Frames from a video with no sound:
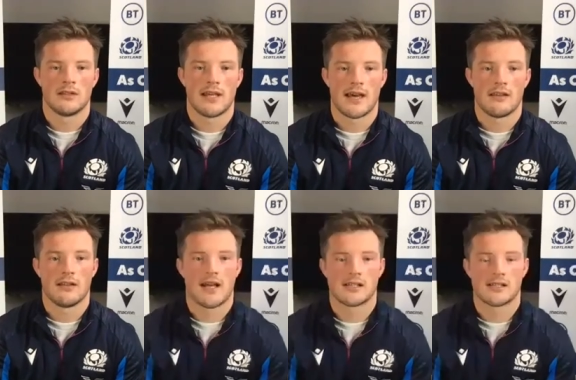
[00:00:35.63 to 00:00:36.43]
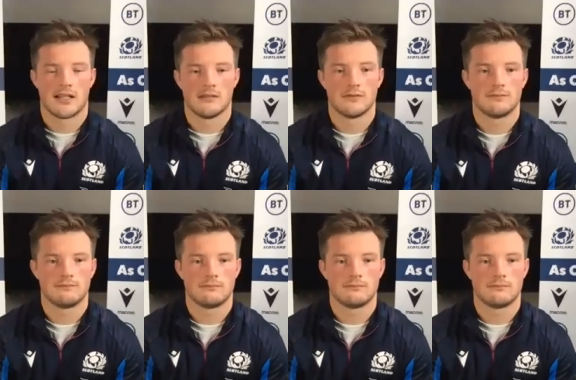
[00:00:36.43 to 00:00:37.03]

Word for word: yeah, the last kind of